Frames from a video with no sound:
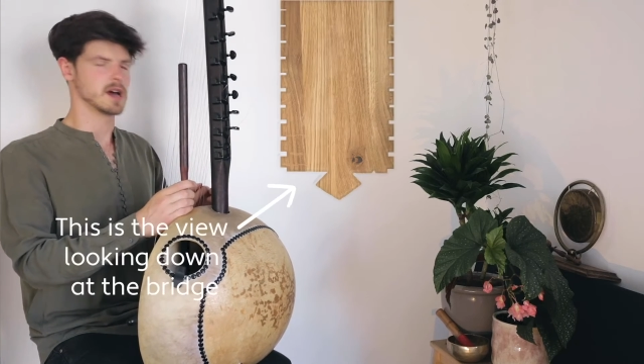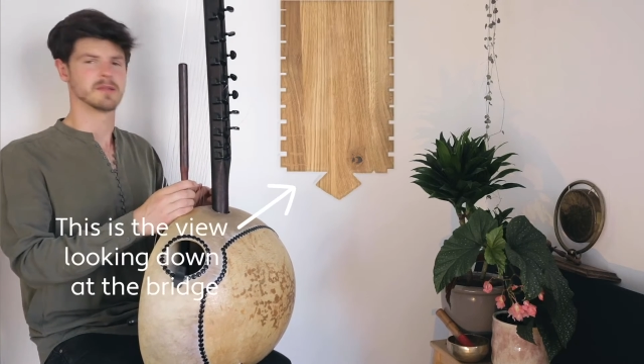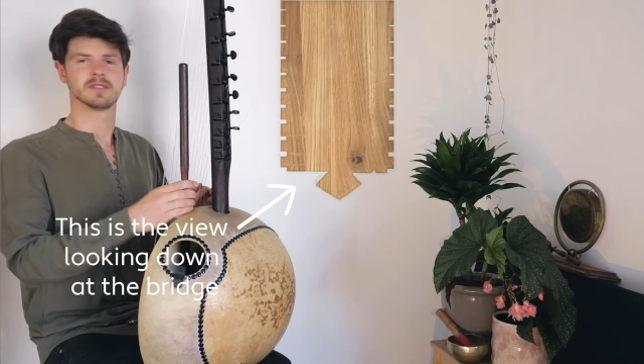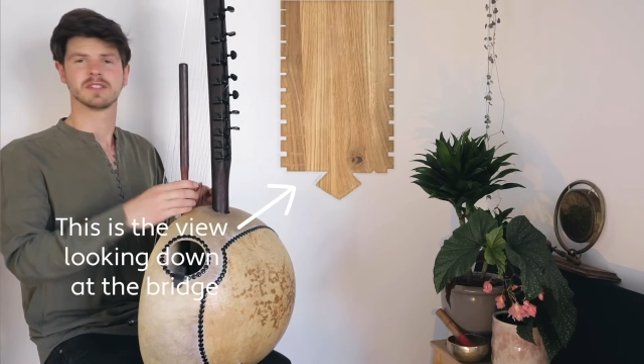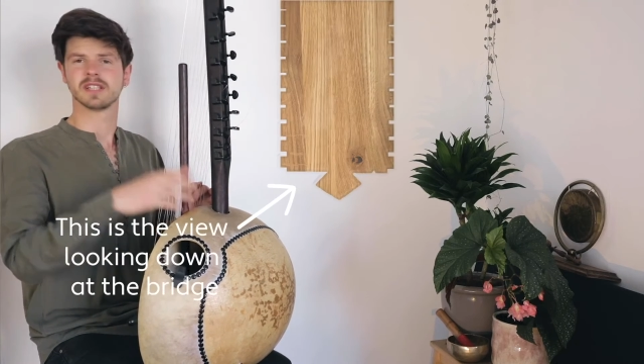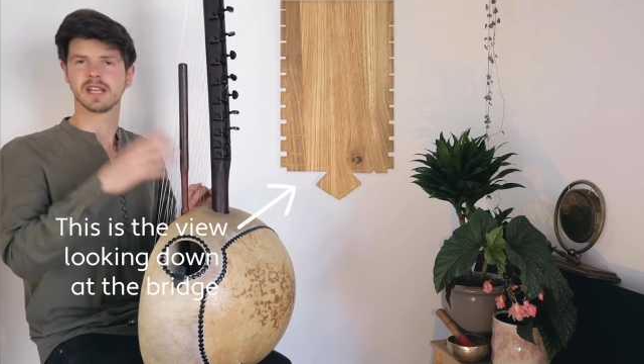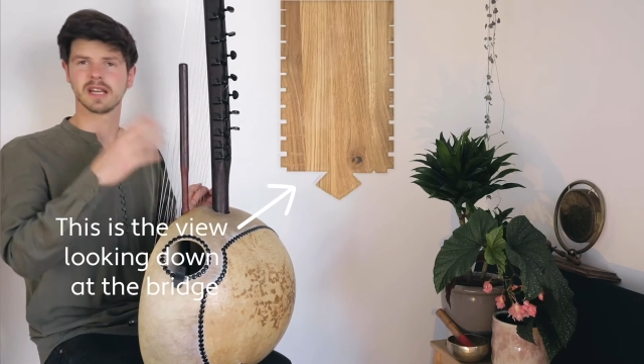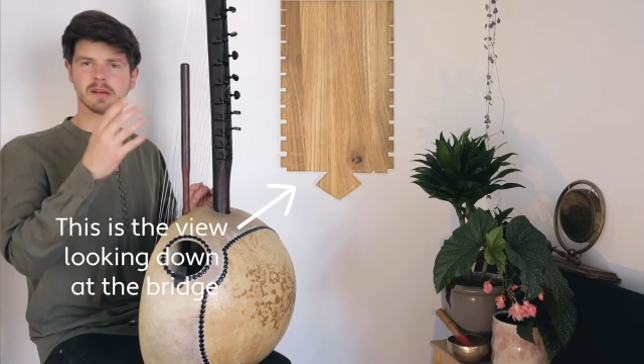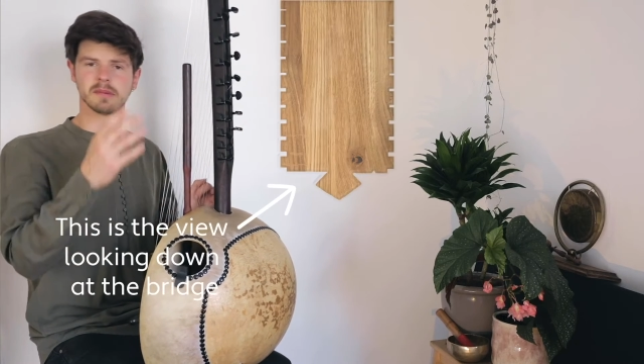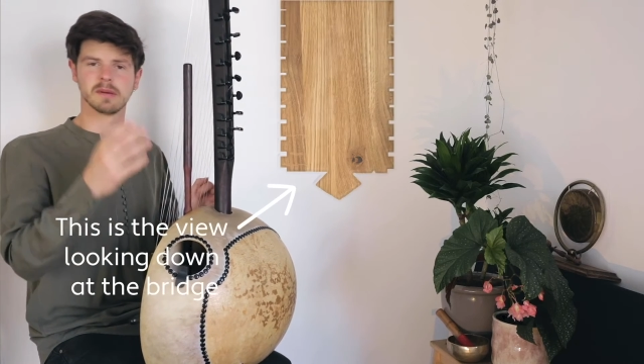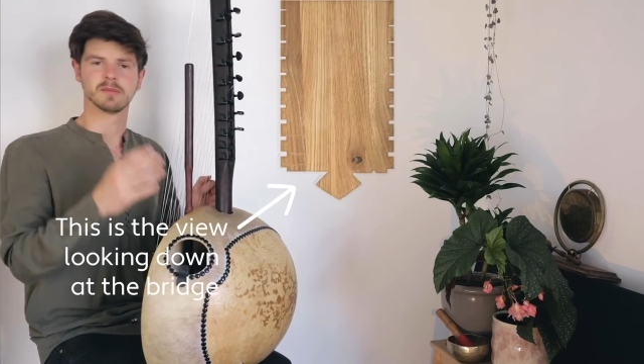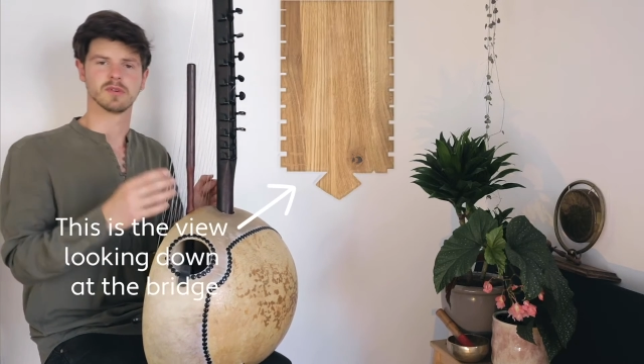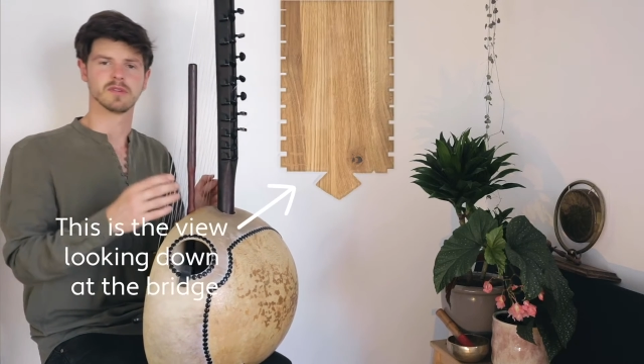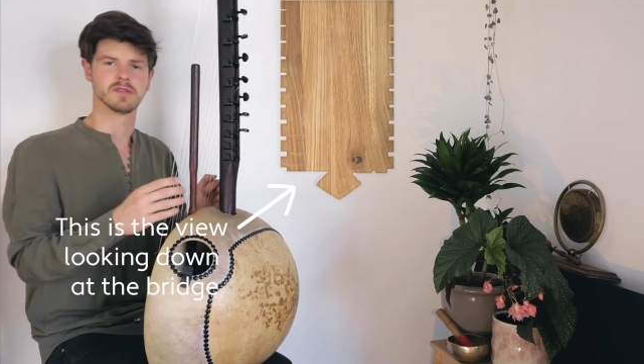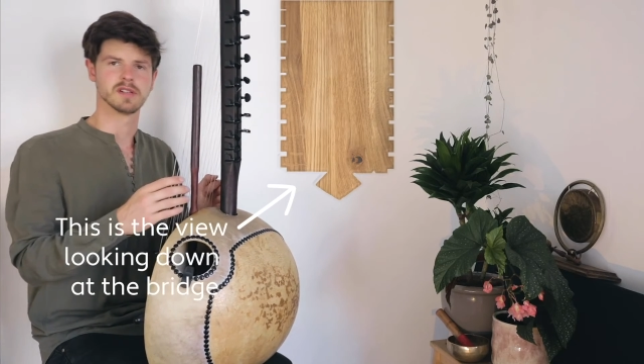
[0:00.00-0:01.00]
see it a bit
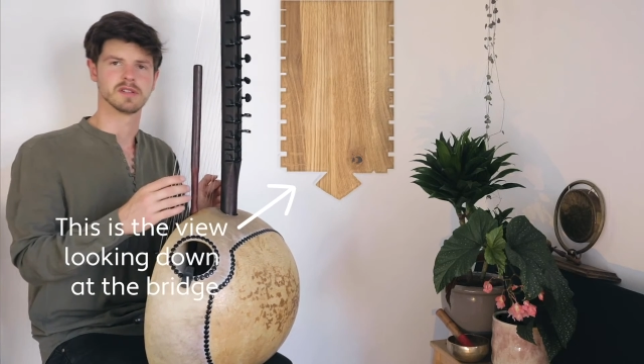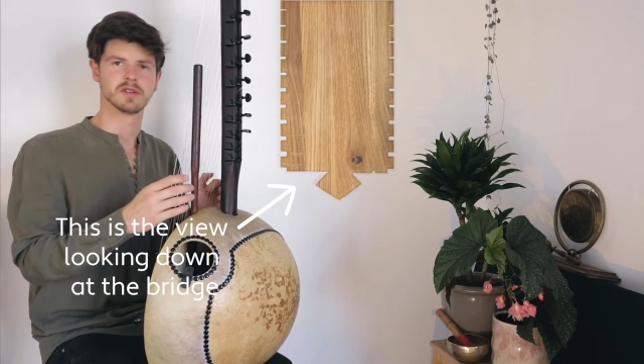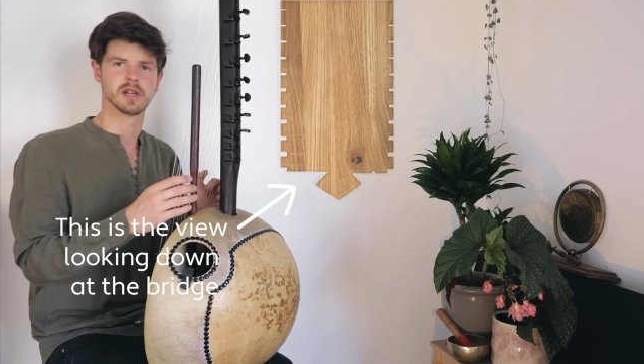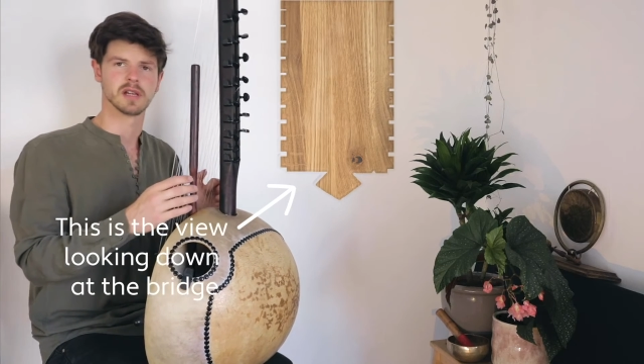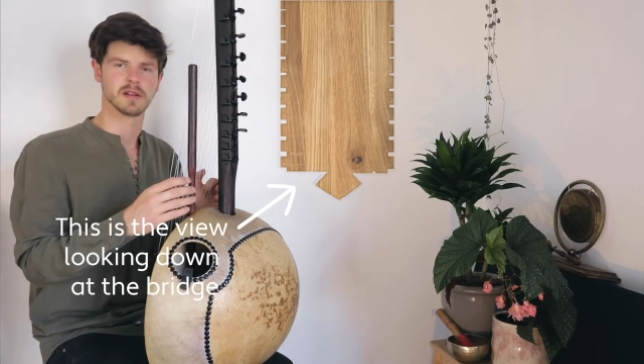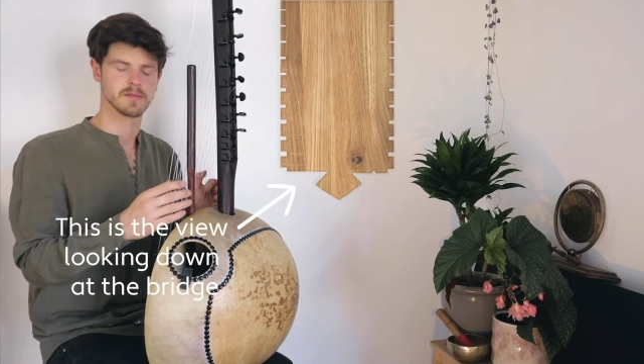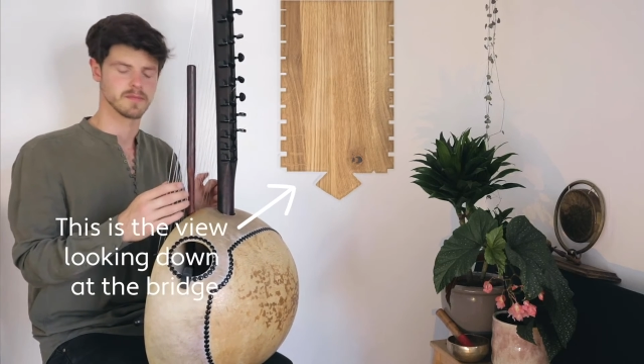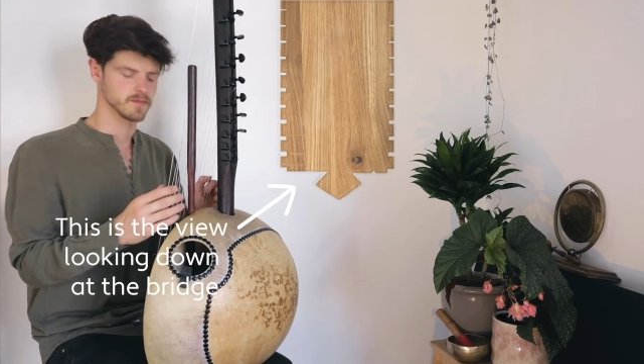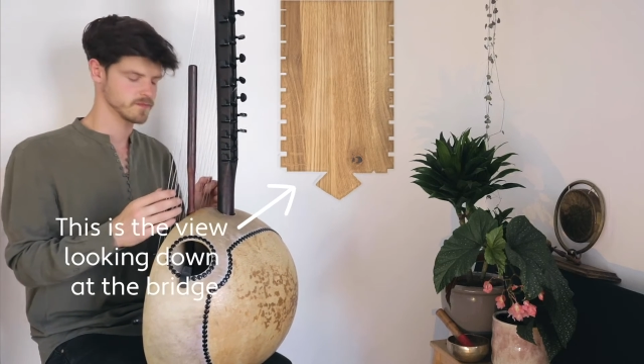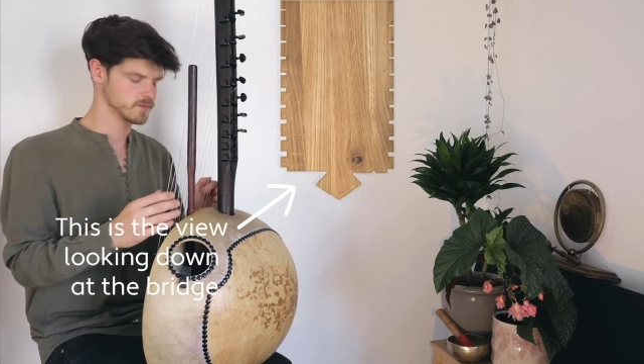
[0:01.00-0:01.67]
more visually.